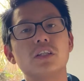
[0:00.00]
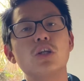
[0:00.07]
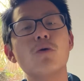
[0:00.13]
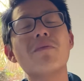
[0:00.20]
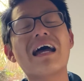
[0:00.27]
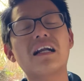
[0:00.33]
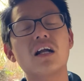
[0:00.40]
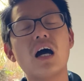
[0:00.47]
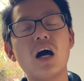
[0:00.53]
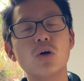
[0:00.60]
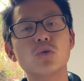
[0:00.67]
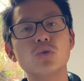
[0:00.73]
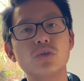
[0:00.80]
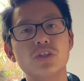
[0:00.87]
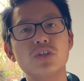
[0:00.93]
No matter how
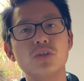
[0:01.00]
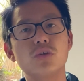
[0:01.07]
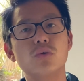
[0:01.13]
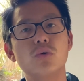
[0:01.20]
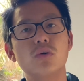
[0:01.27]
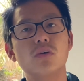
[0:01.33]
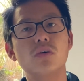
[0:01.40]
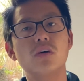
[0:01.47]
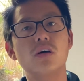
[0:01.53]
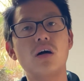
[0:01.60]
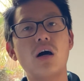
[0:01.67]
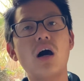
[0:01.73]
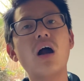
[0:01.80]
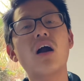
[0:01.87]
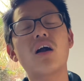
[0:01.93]
good you
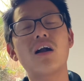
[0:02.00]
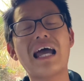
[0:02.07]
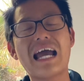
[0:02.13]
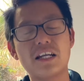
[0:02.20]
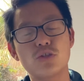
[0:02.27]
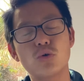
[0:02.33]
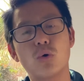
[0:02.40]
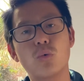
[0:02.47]
are at your